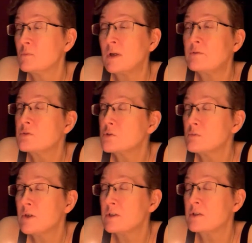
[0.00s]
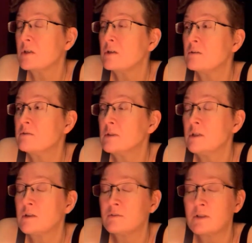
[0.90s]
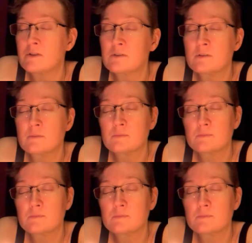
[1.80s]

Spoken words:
We have so much to give, each of us.